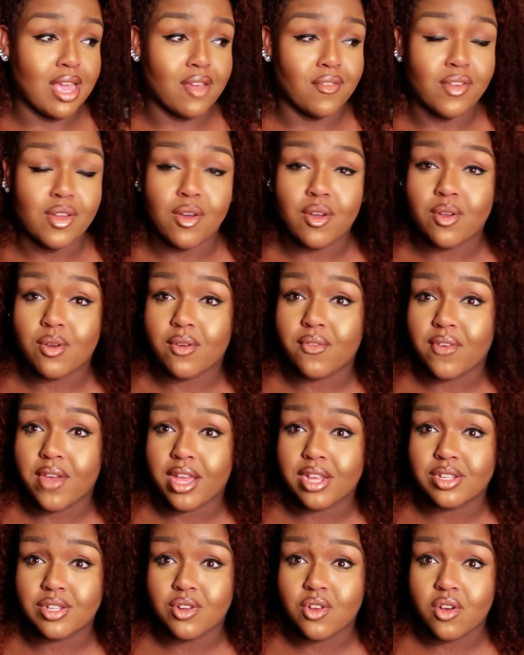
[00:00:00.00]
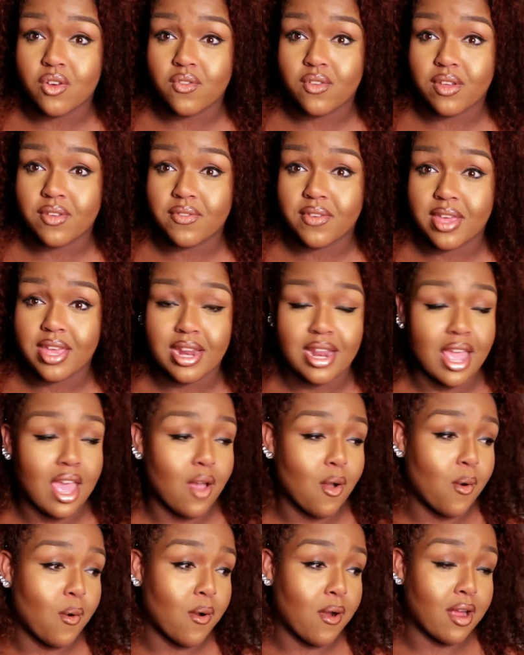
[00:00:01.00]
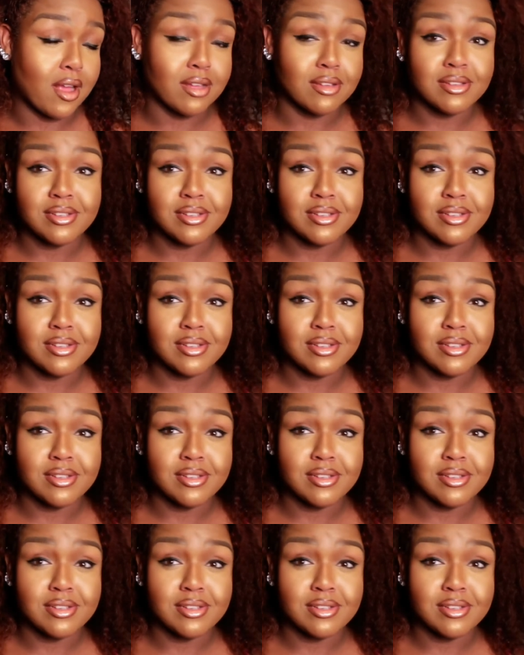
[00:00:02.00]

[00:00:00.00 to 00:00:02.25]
ever go to a Fashion Nova event or